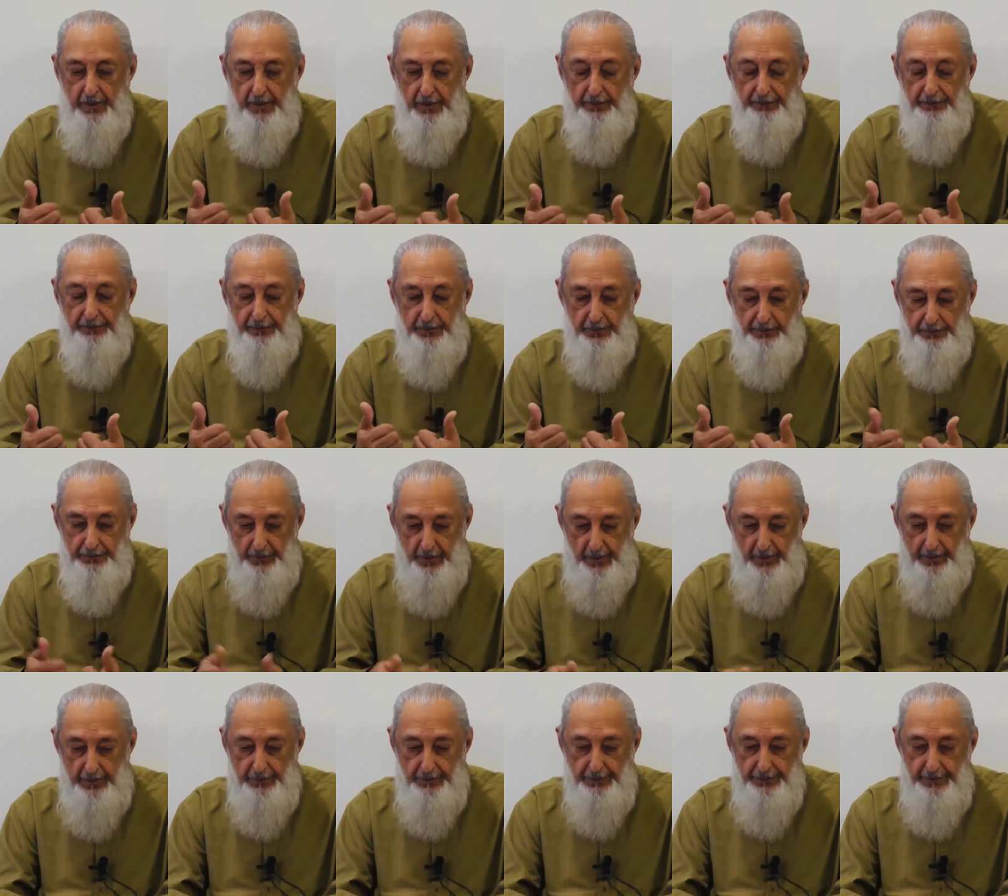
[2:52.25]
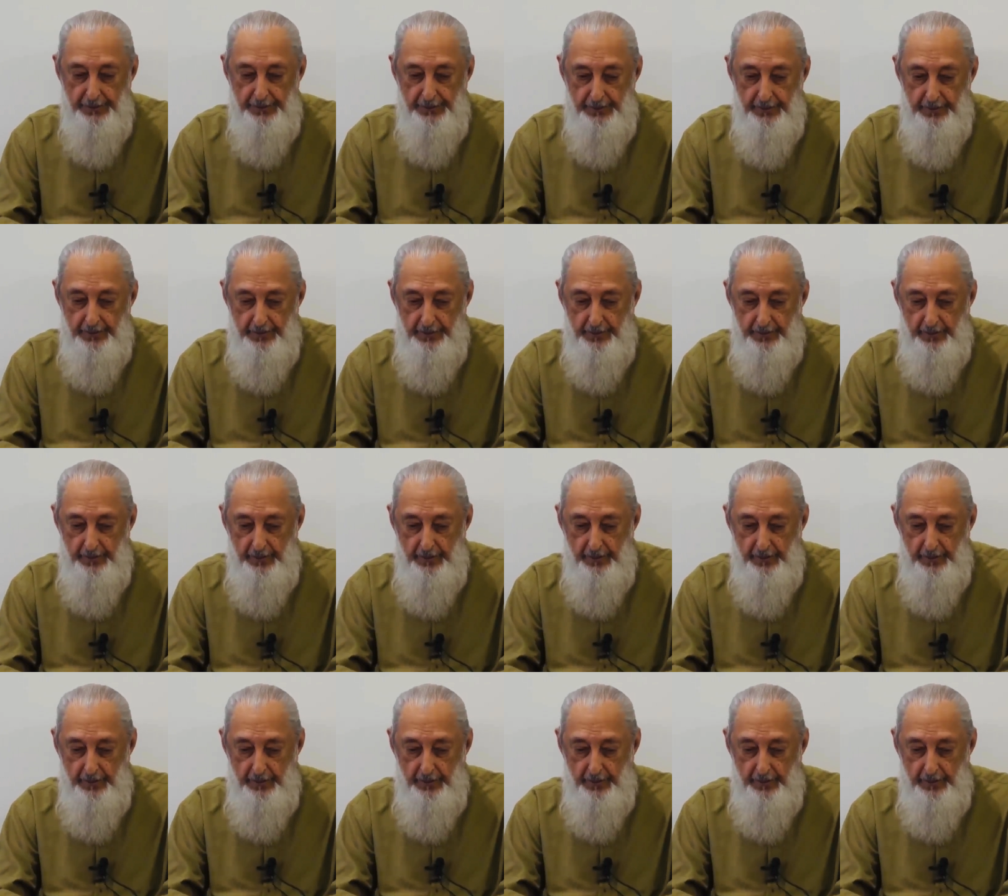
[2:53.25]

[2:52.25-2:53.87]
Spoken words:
eschatology